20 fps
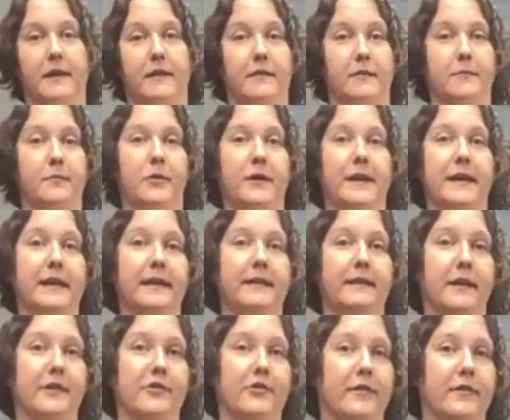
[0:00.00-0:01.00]
putting in
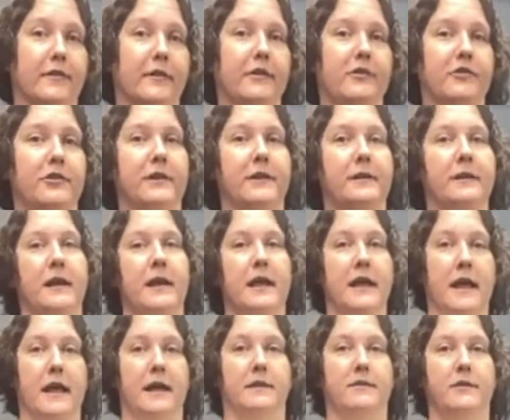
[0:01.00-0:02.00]
legislation
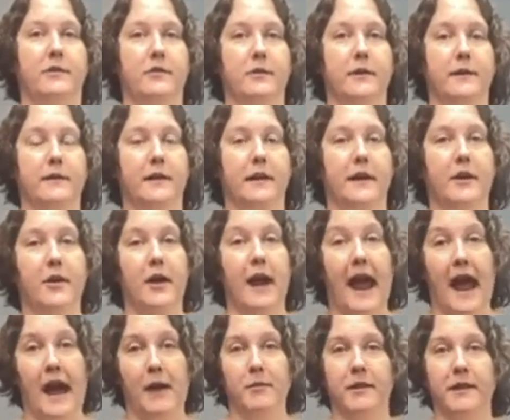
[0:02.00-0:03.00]
to declare
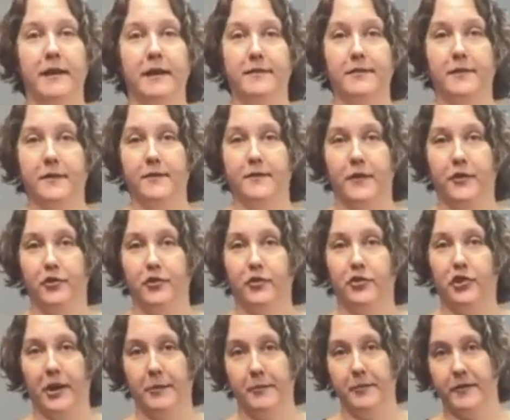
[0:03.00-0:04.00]
Ammonite the official
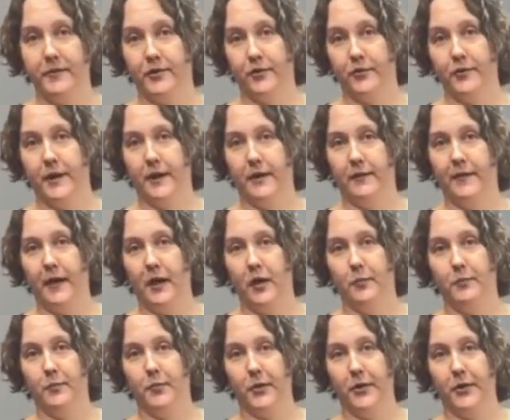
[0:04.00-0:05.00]
gemstone of
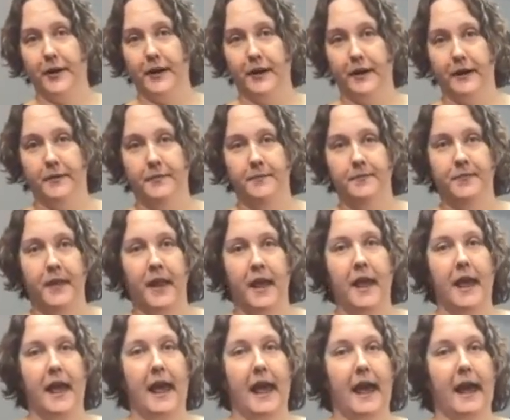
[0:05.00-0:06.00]
Alberta.
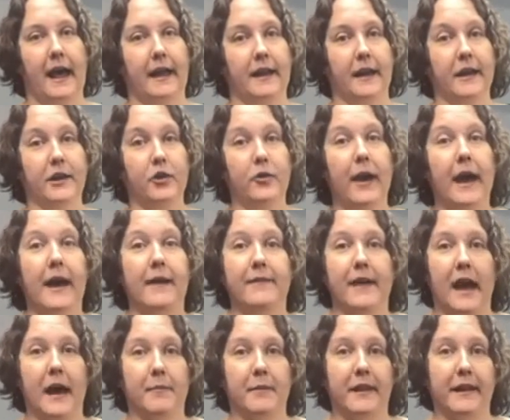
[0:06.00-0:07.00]
And I do have
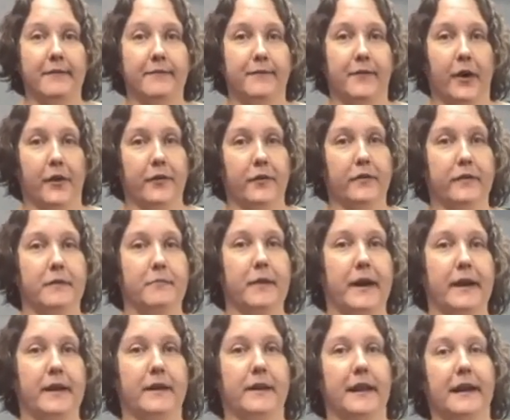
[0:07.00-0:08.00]
Ammonite fossils in my
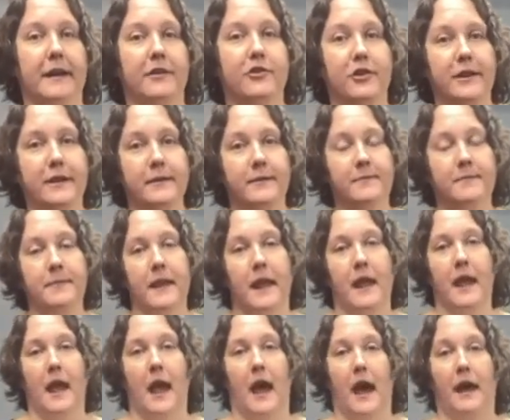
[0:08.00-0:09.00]
collection.
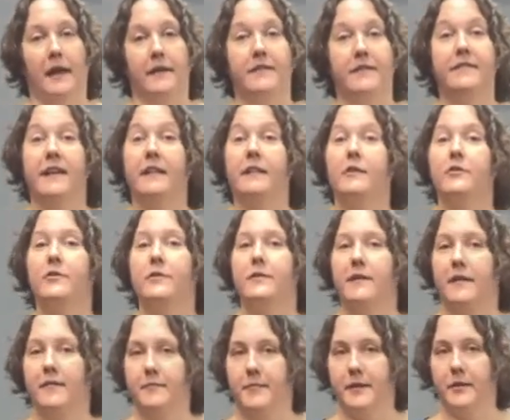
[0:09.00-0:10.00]
Settlers
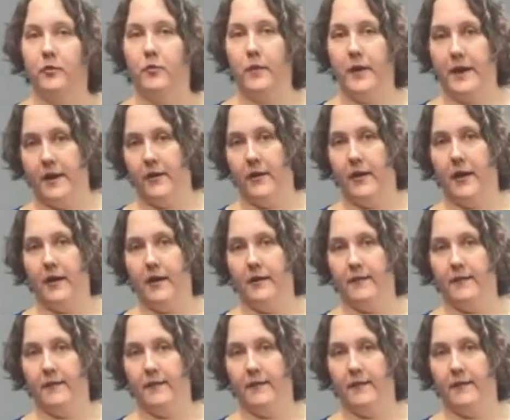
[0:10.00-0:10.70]
have been aware of